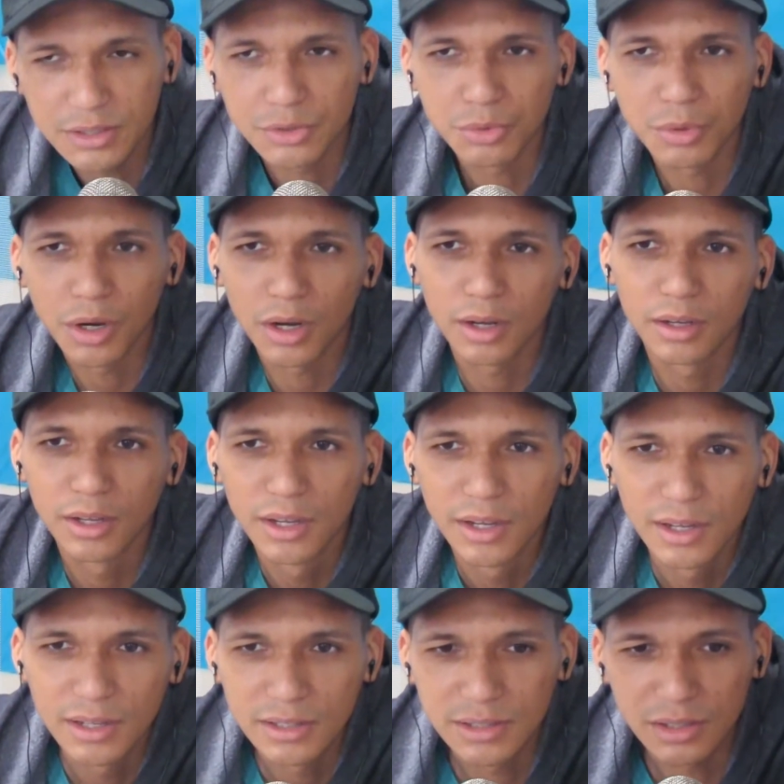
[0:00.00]
to
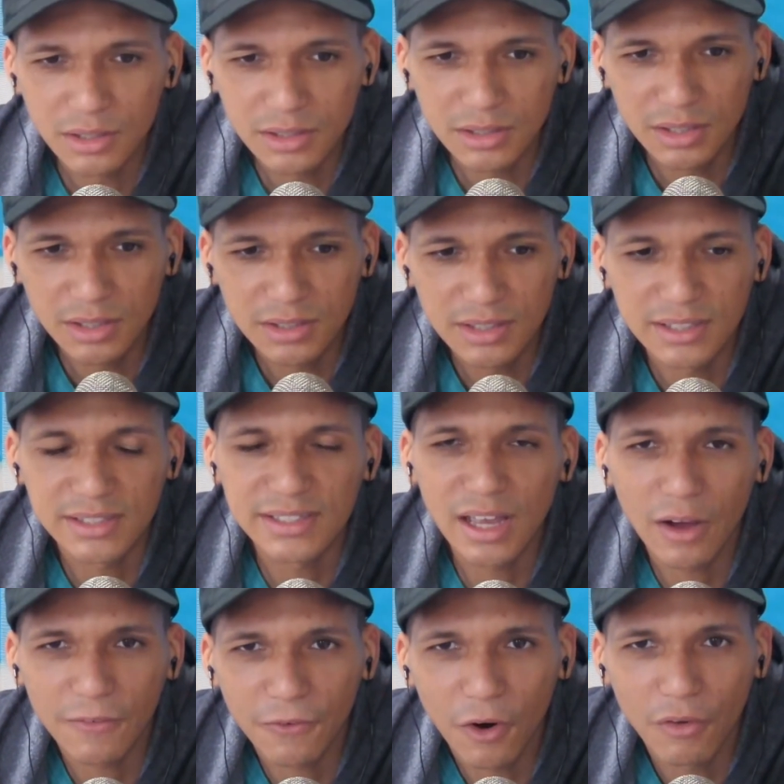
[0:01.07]
see
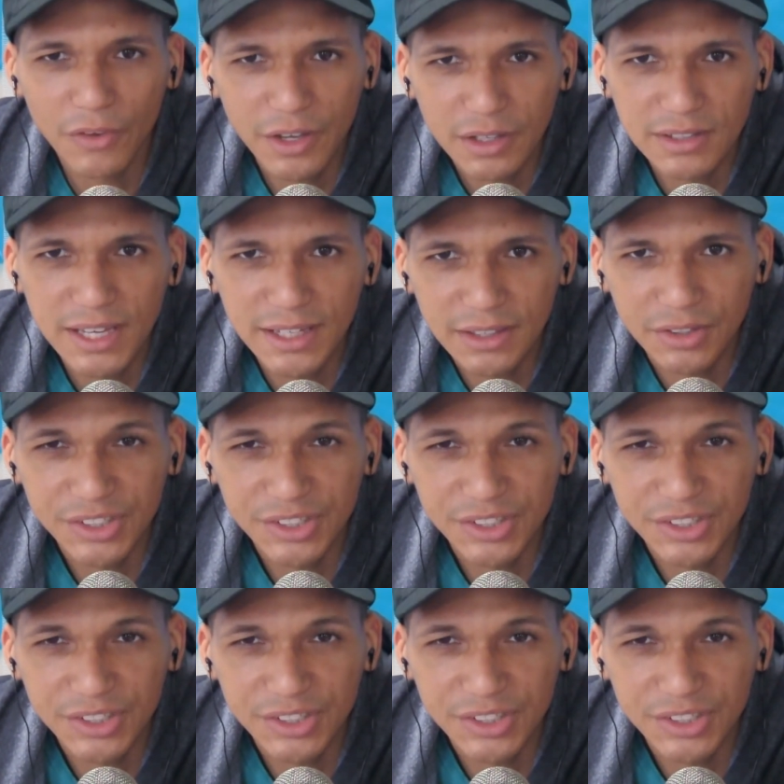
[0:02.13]
how far they could take their